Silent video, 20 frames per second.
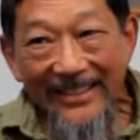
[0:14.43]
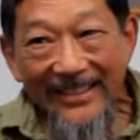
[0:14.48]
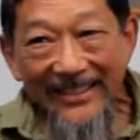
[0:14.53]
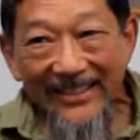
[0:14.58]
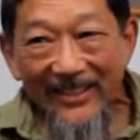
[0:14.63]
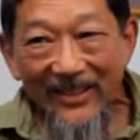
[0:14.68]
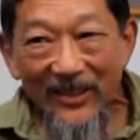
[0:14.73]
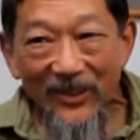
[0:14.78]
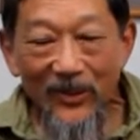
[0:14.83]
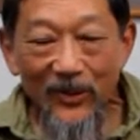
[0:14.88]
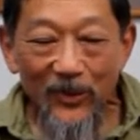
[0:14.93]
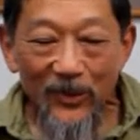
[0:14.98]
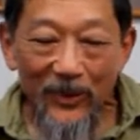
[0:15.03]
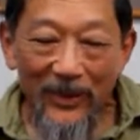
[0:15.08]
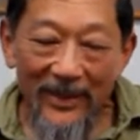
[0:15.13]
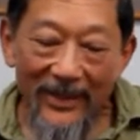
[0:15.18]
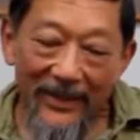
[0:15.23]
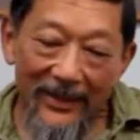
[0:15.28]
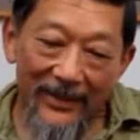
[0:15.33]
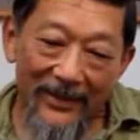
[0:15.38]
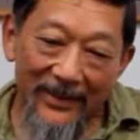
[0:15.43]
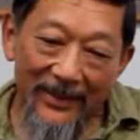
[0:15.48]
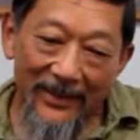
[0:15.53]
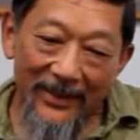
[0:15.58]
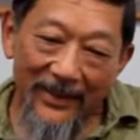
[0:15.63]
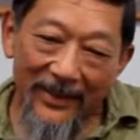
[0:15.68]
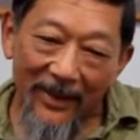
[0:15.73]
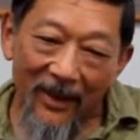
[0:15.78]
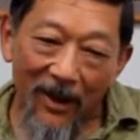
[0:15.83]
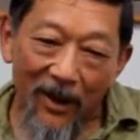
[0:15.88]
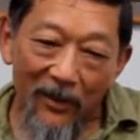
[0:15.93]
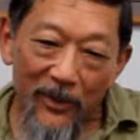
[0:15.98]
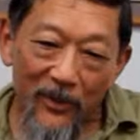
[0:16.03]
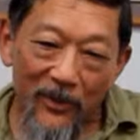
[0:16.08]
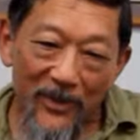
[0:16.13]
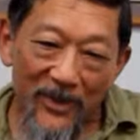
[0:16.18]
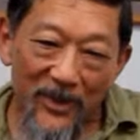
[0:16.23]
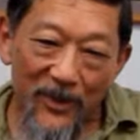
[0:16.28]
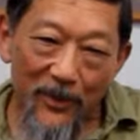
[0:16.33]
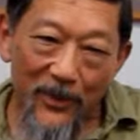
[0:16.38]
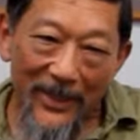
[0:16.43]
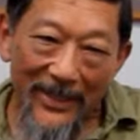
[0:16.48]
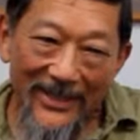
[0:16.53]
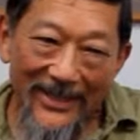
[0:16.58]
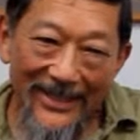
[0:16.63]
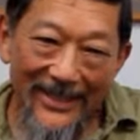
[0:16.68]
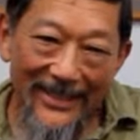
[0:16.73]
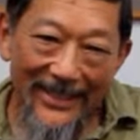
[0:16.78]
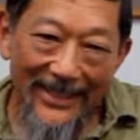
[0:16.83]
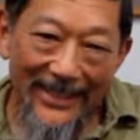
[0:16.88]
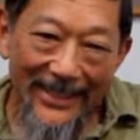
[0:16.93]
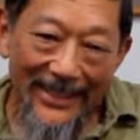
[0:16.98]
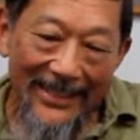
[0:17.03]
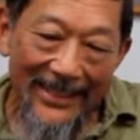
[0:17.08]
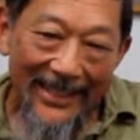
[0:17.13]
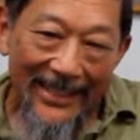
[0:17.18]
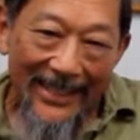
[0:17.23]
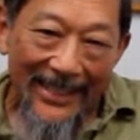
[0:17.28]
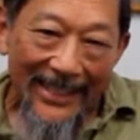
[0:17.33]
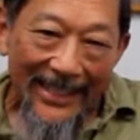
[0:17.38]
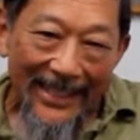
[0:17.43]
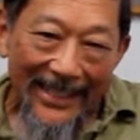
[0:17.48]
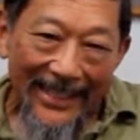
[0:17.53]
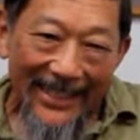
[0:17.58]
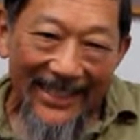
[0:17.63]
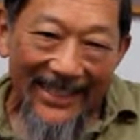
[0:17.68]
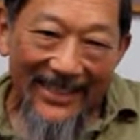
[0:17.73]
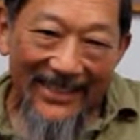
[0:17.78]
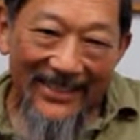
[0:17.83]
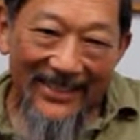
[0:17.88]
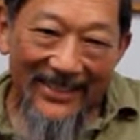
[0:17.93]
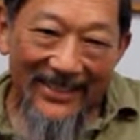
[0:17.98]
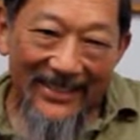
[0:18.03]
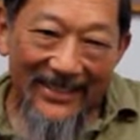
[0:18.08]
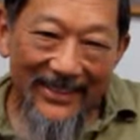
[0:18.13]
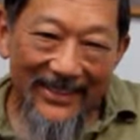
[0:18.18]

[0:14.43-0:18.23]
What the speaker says: You know, Auburn was a big city, and